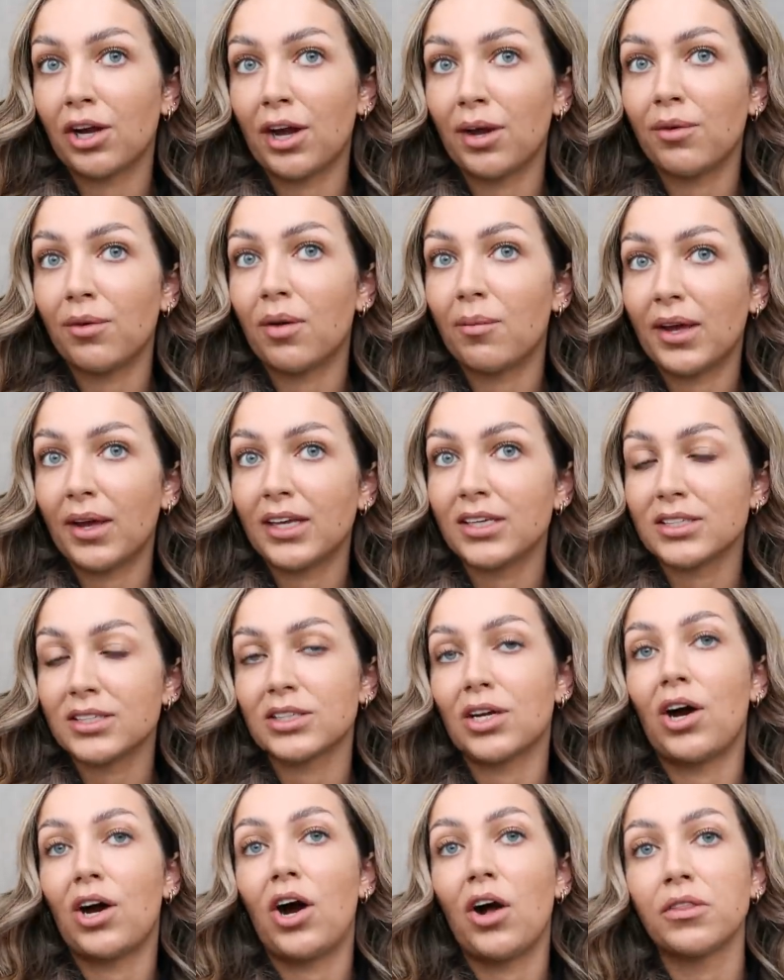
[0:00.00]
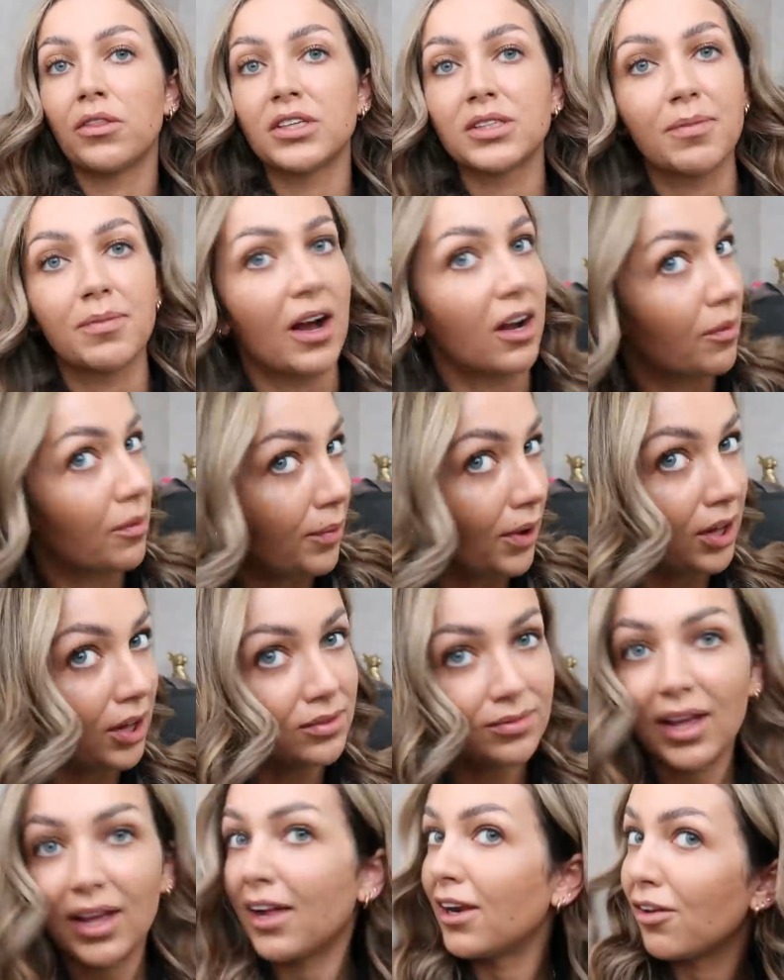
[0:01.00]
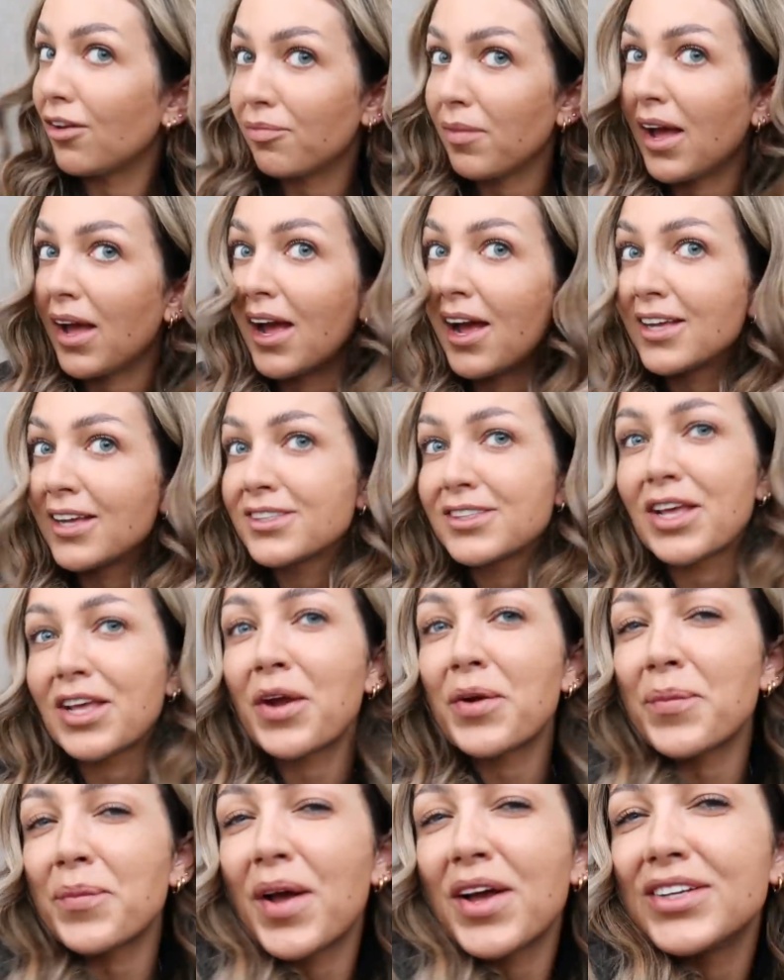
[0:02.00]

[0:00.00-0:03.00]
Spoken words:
to go and make a start on the spag bol. I love my hair so